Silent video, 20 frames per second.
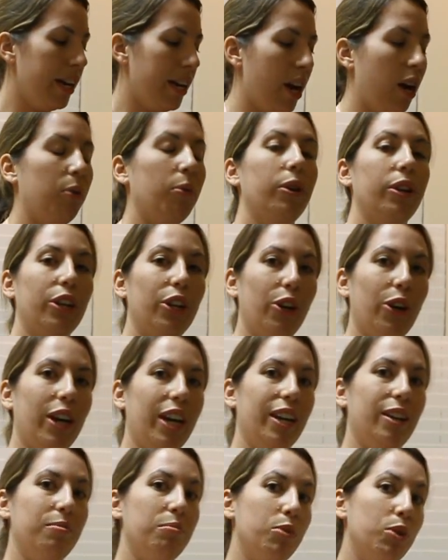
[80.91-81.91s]
Now I want to go
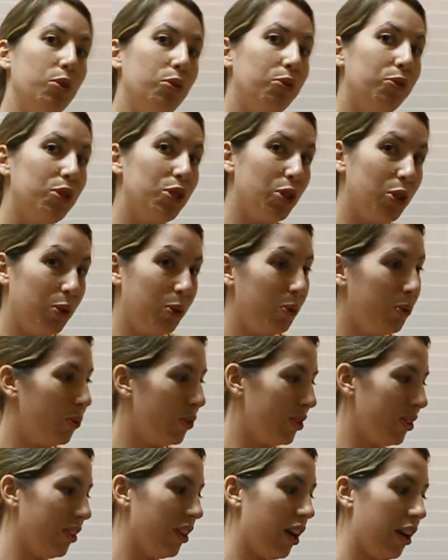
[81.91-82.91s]
ahead and move to
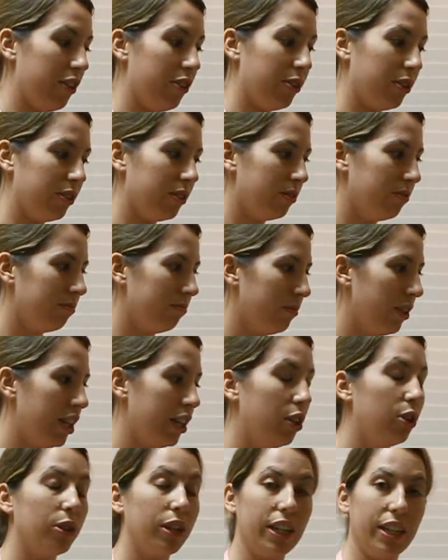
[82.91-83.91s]
the other
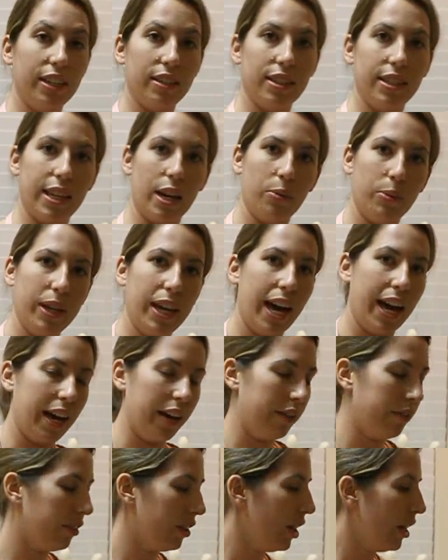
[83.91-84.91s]
ingredients that we
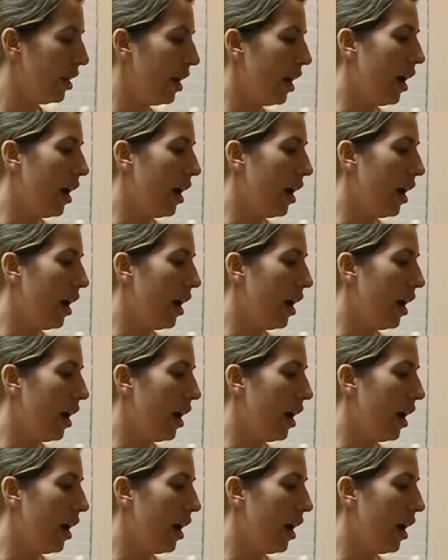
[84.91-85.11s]
have.